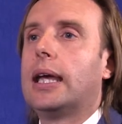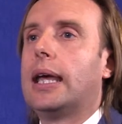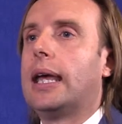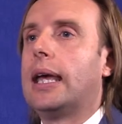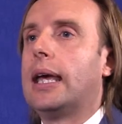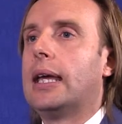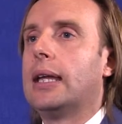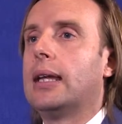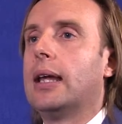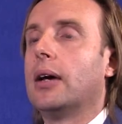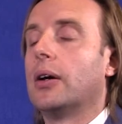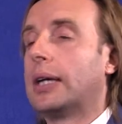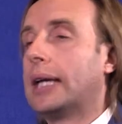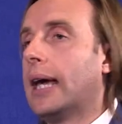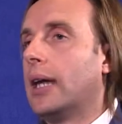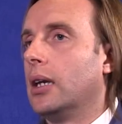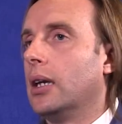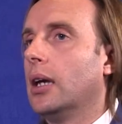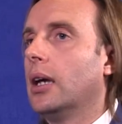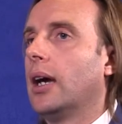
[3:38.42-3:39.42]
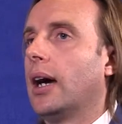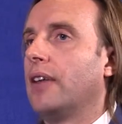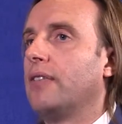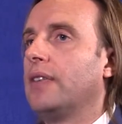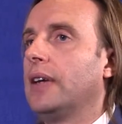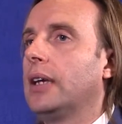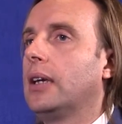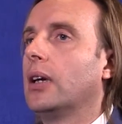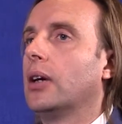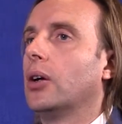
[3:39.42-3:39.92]
And again, I
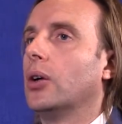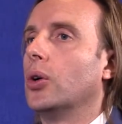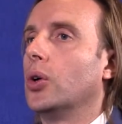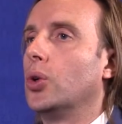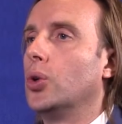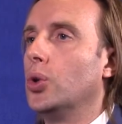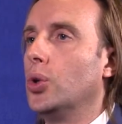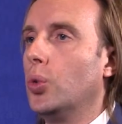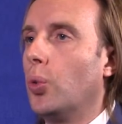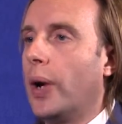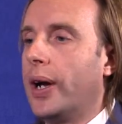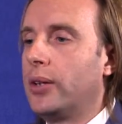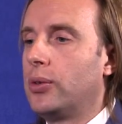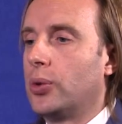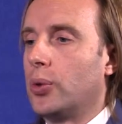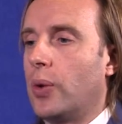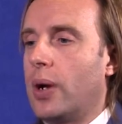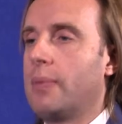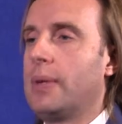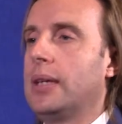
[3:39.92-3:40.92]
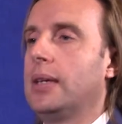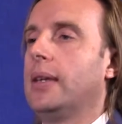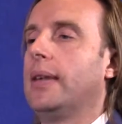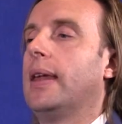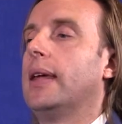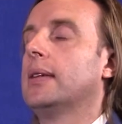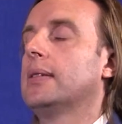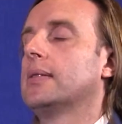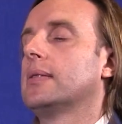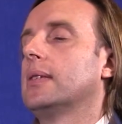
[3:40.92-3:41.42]
think a good way to remedy
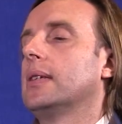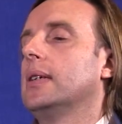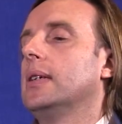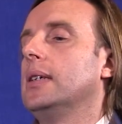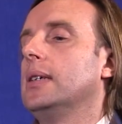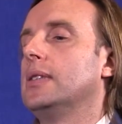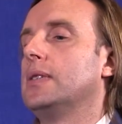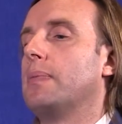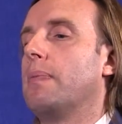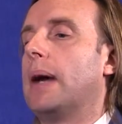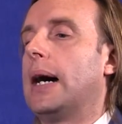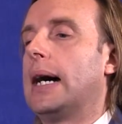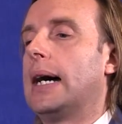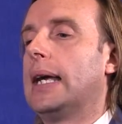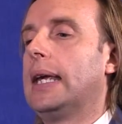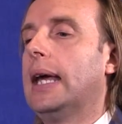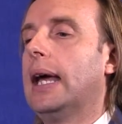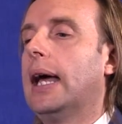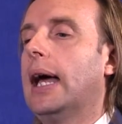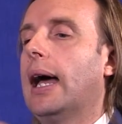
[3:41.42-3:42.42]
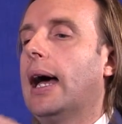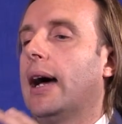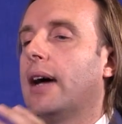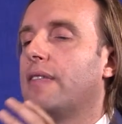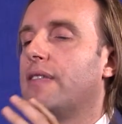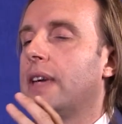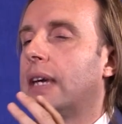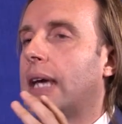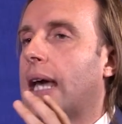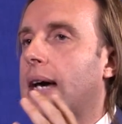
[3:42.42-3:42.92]
this is by
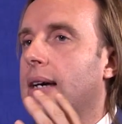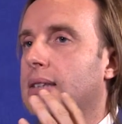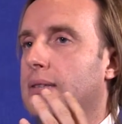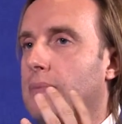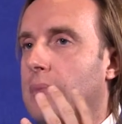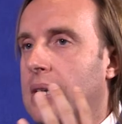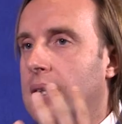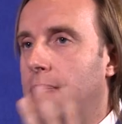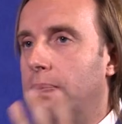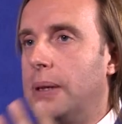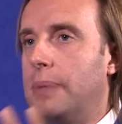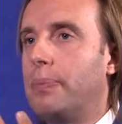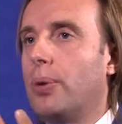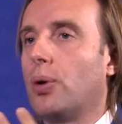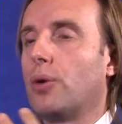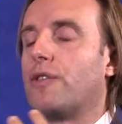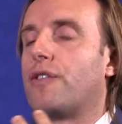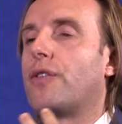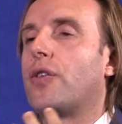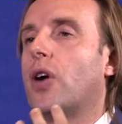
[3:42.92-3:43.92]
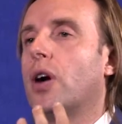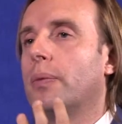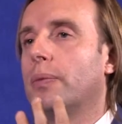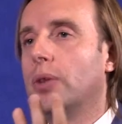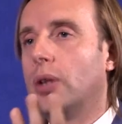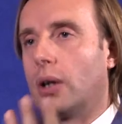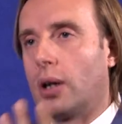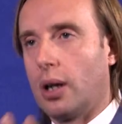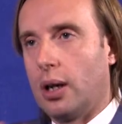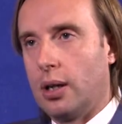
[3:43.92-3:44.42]
having as many people
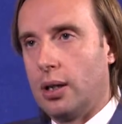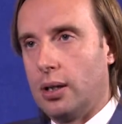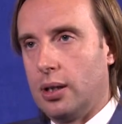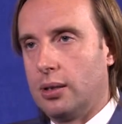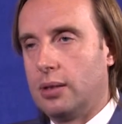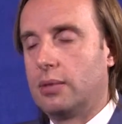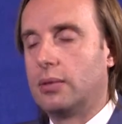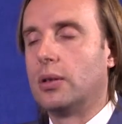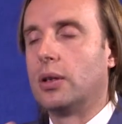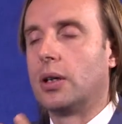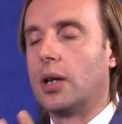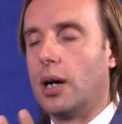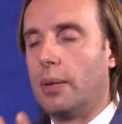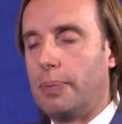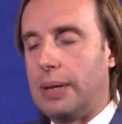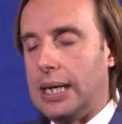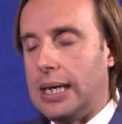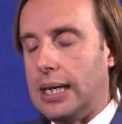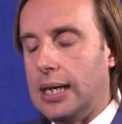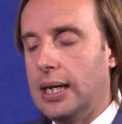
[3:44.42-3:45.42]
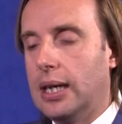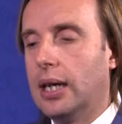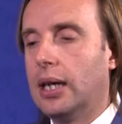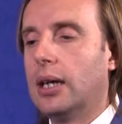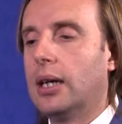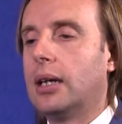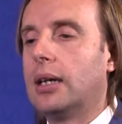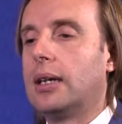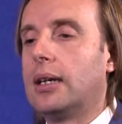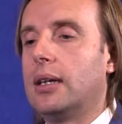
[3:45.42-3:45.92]
from the client, the company,
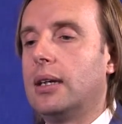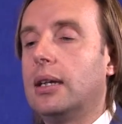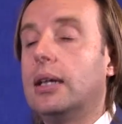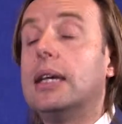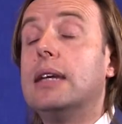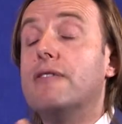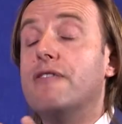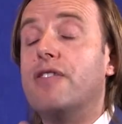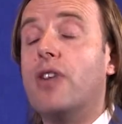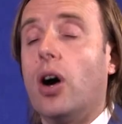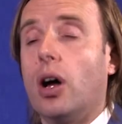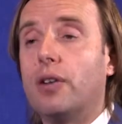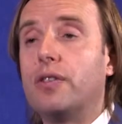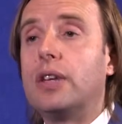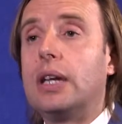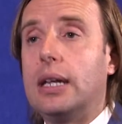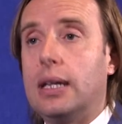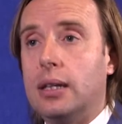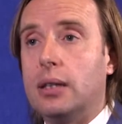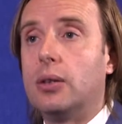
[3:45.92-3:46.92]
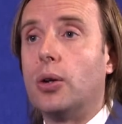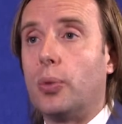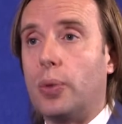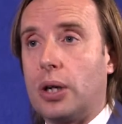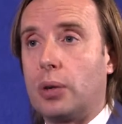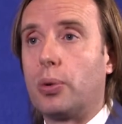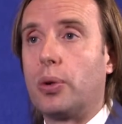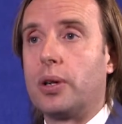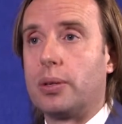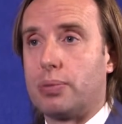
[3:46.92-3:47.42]
involved in the
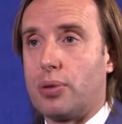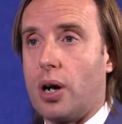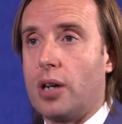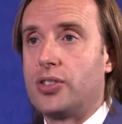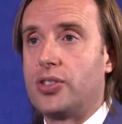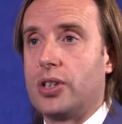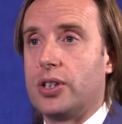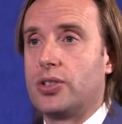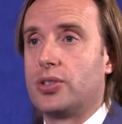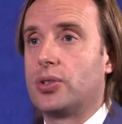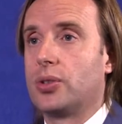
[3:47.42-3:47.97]
recruiting process.